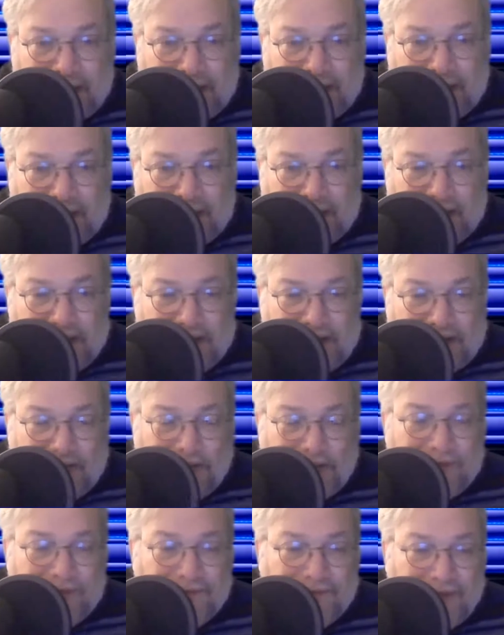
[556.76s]
He
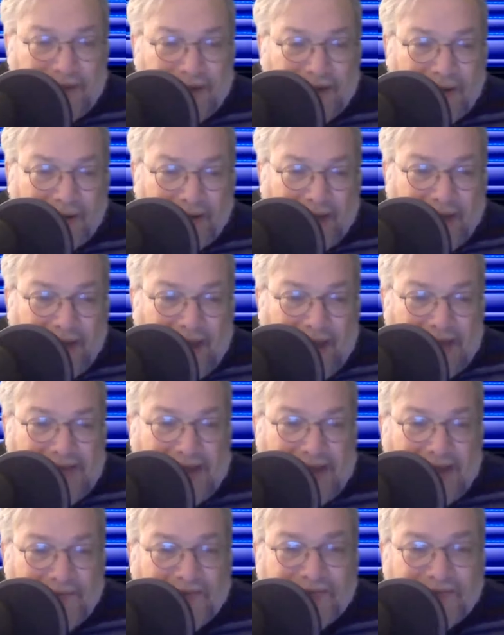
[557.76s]
couldn't, he had to
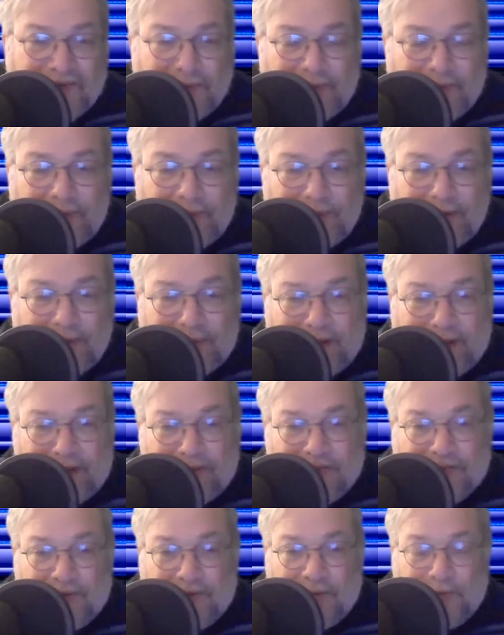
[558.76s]
have someone point him out.
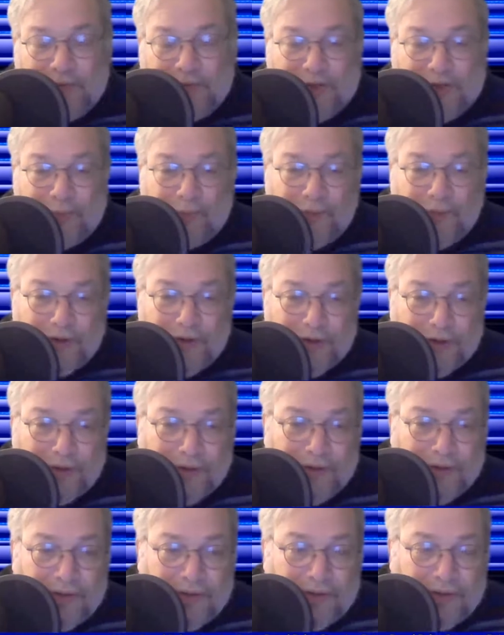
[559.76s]
So there were
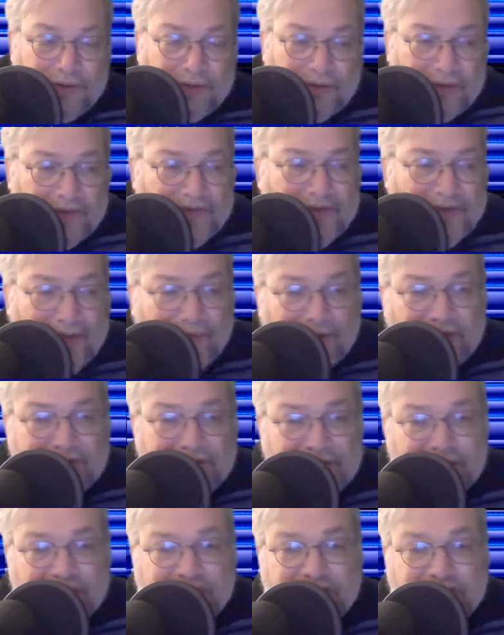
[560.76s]
several
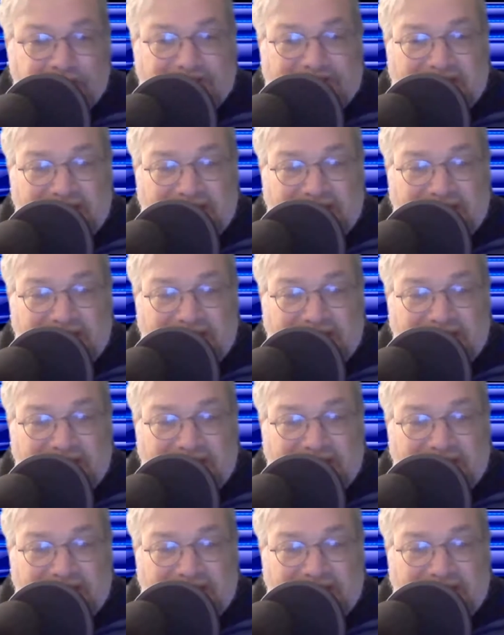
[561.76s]
students who said